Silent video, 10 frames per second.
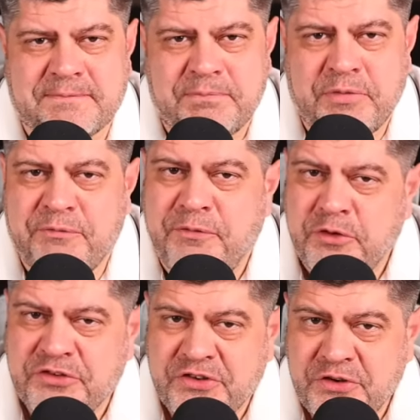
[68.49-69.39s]
The
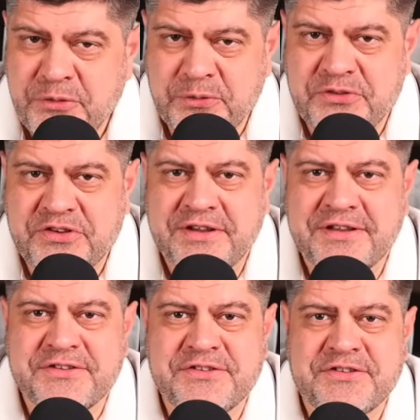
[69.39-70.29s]
first news
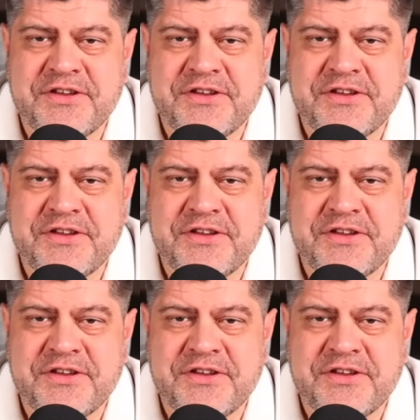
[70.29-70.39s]
is